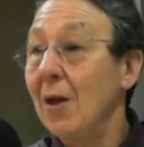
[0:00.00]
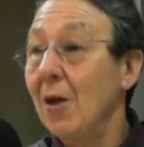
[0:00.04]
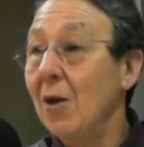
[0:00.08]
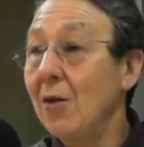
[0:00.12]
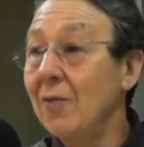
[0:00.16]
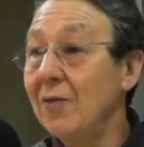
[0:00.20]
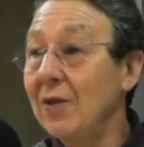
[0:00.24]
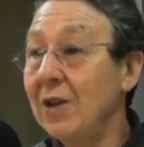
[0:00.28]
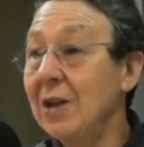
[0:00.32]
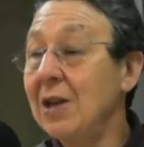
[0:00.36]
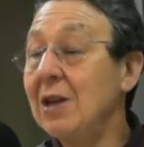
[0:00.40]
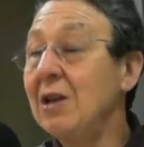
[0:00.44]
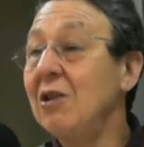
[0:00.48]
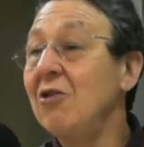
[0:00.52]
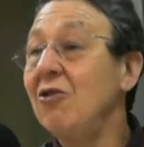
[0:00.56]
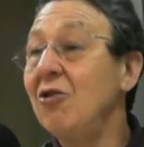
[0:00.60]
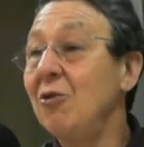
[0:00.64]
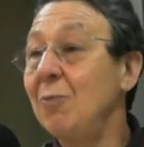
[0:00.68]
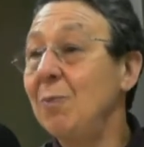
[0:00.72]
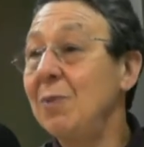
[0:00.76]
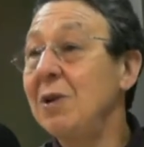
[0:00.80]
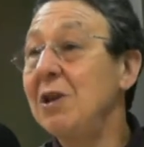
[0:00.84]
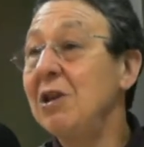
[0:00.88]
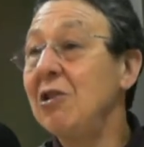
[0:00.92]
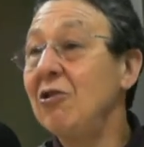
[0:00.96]
of N to
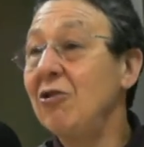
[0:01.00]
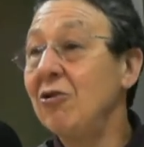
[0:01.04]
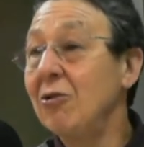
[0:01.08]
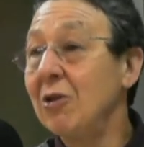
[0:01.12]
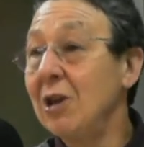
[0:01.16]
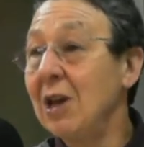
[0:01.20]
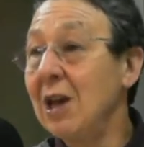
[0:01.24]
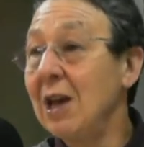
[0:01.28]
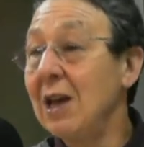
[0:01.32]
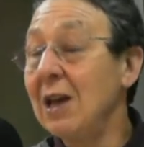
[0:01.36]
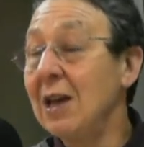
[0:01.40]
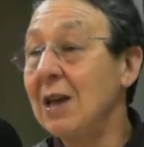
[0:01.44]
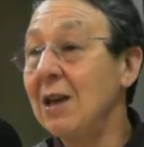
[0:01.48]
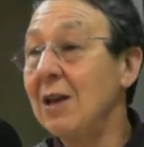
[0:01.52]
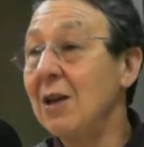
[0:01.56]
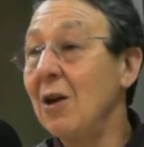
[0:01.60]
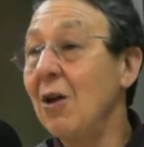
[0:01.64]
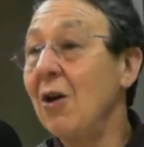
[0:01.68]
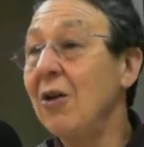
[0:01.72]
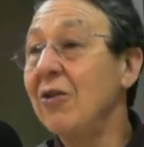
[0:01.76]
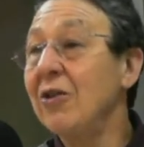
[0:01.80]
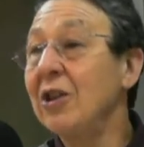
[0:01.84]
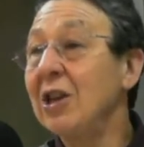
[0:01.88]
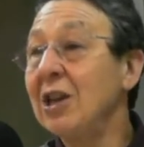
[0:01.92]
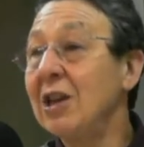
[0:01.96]
P to K
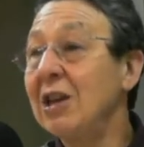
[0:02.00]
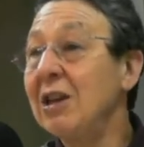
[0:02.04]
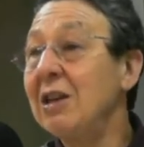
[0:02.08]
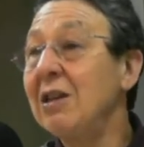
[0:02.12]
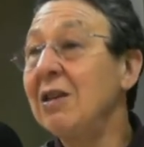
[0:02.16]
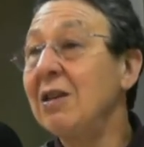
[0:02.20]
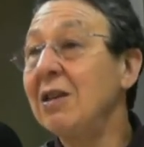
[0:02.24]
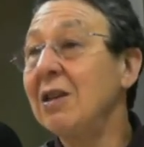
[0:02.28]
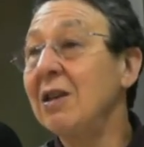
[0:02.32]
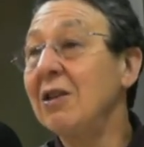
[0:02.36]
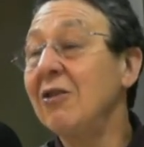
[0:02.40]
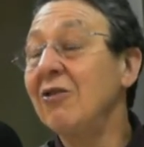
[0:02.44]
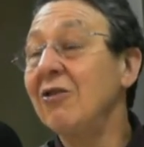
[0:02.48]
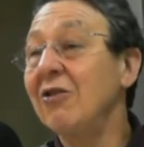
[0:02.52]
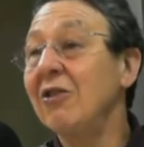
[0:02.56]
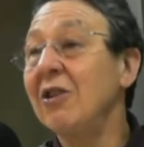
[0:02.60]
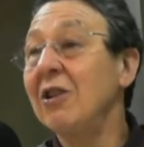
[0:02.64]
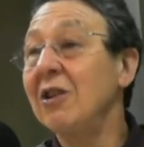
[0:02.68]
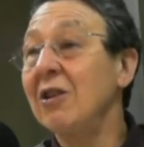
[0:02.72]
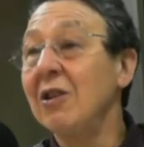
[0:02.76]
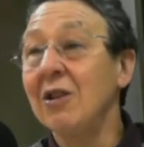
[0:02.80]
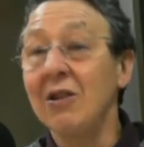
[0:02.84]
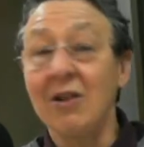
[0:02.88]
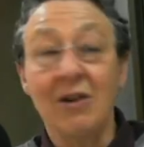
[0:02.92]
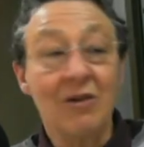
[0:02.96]
are the key things
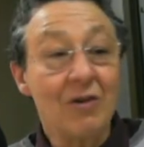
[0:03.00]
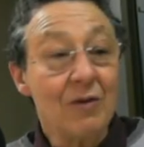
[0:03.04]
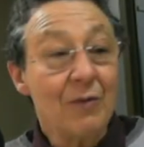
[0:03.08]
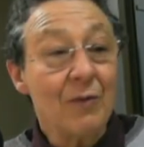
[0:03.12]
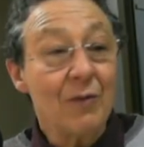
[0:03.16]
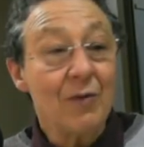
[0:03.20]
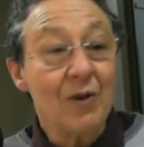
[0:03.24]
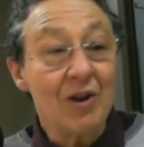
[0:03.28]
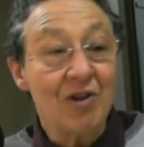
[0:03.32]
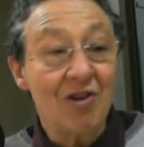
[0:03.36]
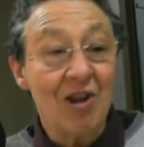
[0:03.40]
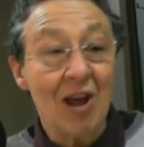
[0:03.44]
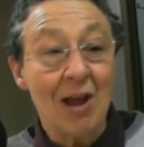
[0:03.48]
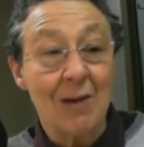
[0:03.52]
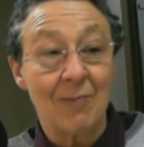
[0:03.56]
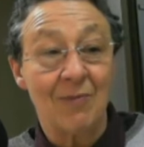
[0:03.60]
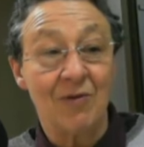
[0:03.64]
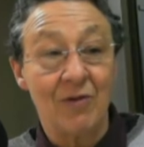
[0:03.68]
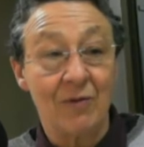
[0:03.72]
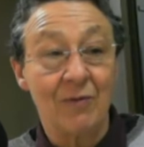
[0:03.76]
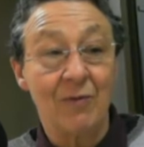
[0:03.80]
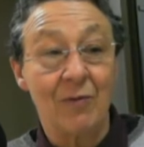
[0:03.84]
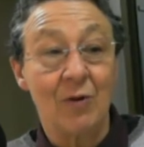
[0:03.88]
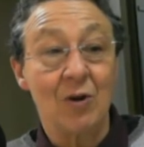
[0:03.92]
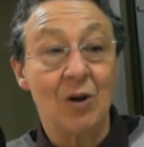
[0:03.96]
in the different types
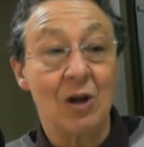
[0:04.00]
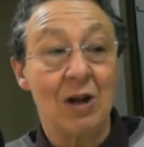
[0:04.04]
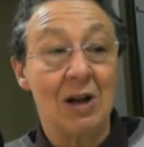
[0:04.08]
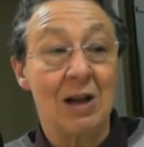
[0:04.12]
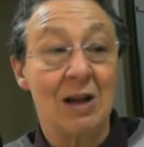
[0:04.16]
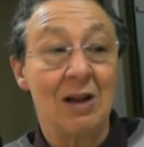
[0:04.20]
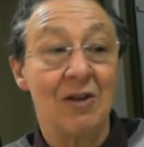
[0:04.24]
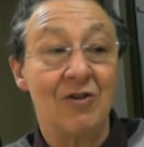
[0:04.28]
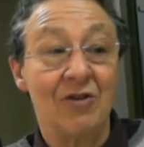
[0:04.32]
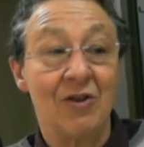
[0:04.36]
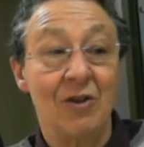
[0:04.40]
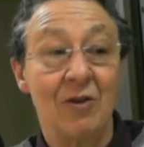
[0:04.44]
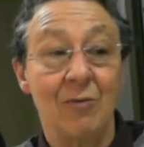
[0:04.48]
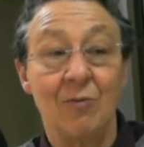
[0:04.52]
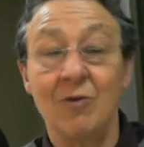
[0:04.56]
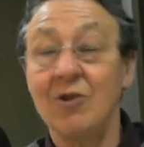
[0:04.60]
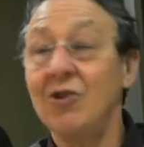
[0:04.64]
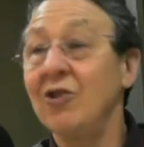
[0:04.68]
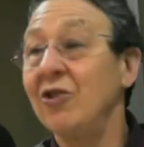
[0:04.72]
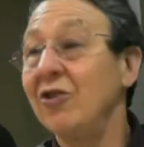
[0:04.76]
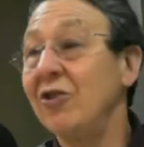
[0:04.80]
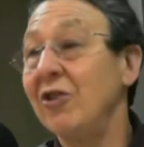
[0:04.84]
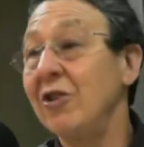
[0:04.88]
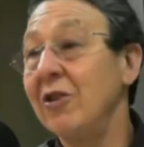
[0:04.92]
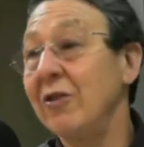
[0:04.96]
of fertilizer,
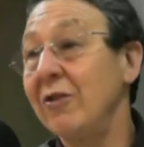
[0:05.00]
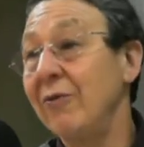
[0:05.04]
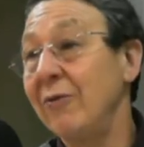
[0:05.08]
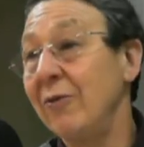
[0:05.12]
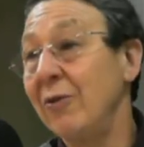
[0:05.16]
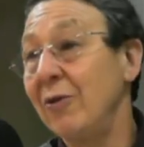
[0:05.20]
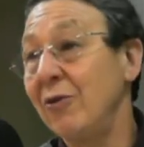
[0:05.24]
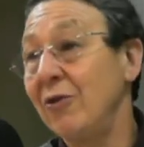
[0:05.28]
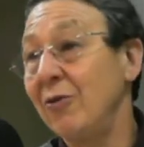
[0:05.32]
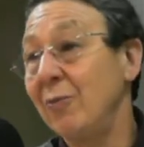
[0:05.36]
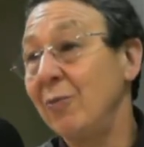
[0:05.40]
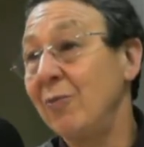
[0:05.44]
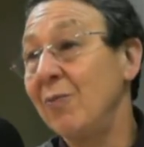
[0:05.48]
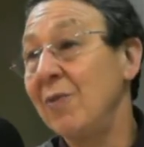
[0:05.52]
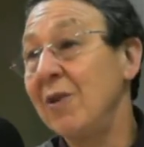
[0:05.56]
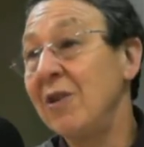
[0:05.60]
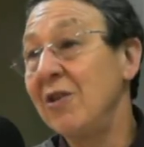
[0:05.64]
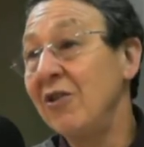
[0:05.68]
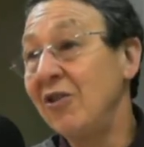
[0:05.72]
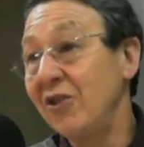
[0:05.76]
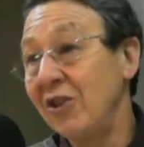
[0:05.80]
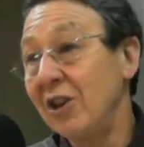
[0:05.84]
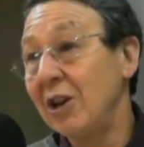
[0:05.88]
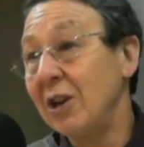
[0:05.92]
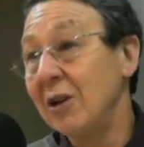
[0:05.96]
which is in
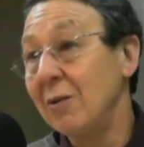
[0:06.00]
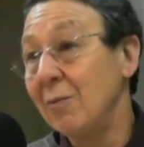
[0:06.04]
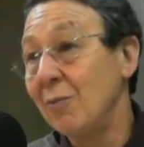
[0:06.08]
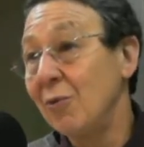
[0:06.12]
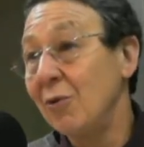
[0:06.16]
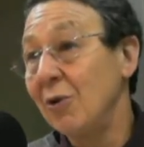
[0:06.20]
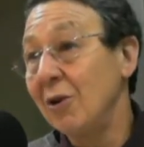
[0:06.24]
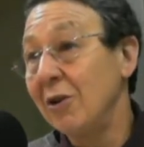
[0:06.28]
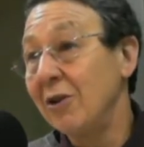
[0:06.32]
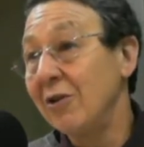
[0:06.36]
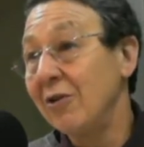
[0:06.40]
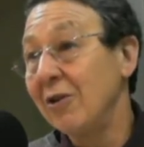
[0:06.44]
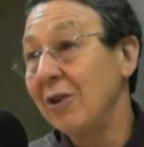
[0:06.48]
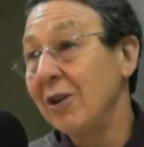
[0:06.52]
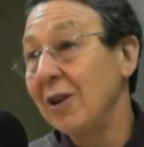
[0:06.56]
the second bullet.